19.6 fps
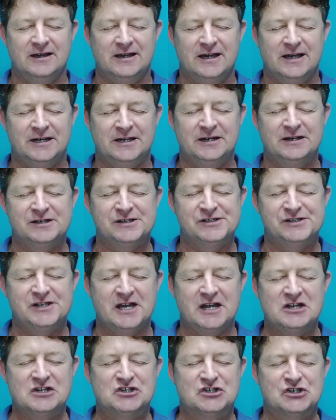and in a
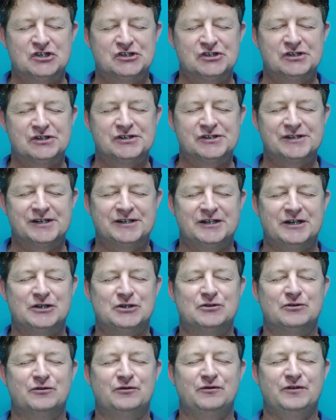sense just to sit
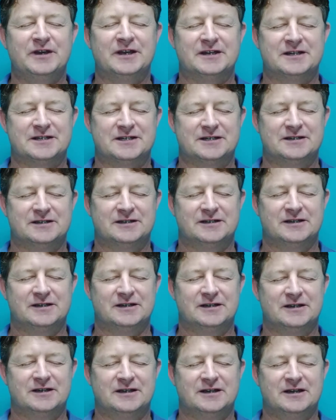at your feet
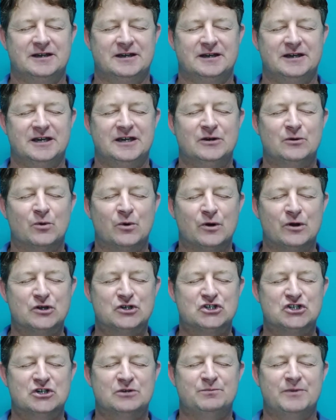in
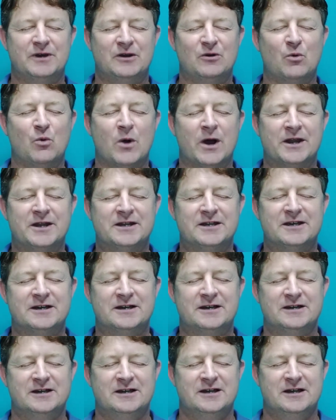worship and
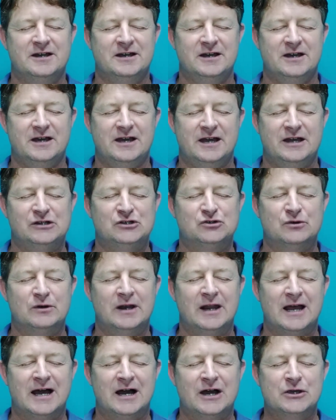wonder, and to
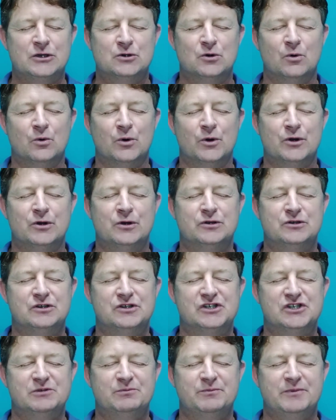allow your word to
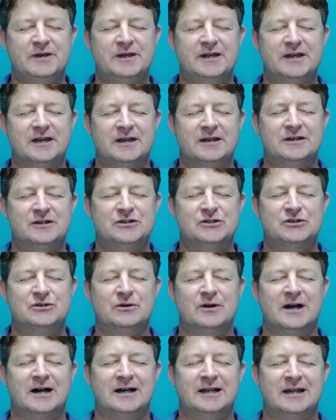speak
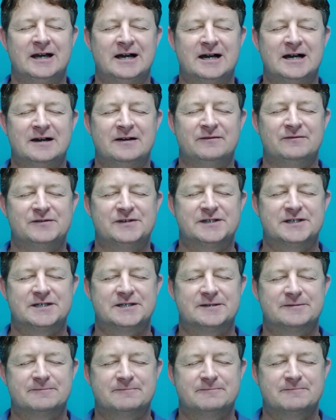into our lives.